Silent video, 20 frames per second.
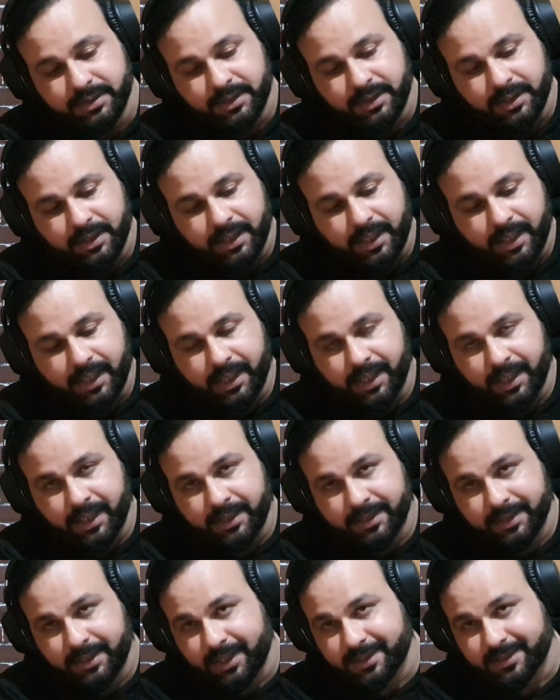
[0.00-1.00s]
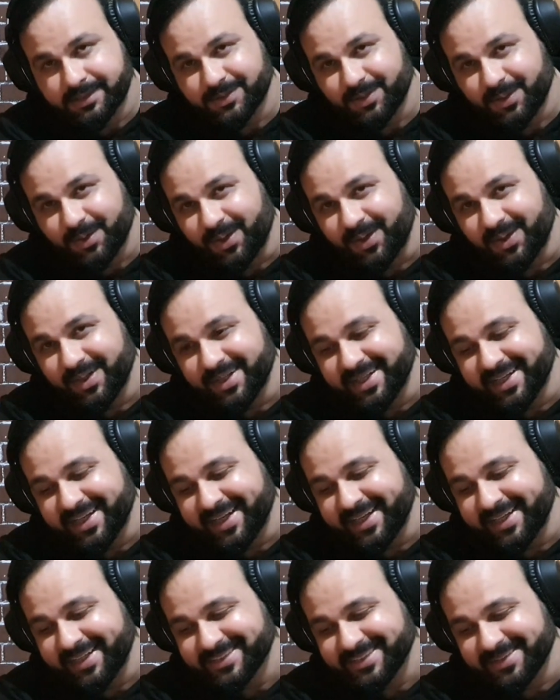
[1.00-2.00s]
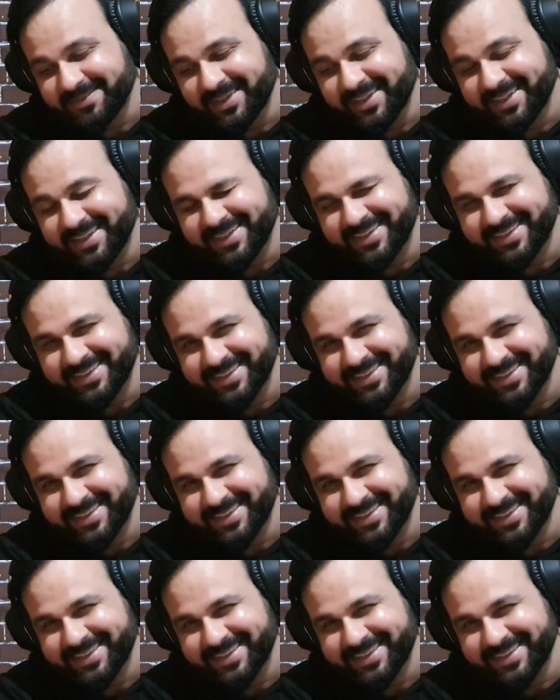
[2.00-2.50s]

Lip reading: and that's all, guys. I mean,